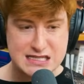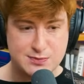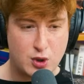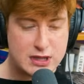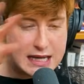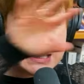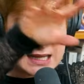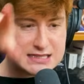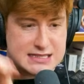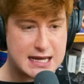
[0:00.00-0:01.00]
more like,
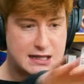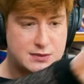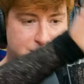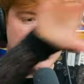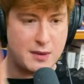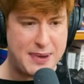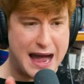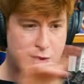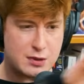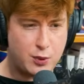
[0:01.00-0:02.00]
let's like do a
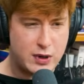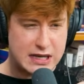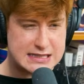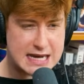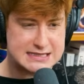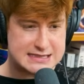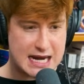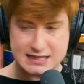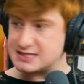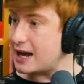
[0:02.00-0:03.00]
PowerPoint and
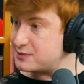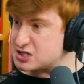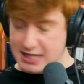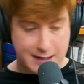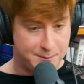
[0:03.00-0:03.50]
dissect this. I'm just like,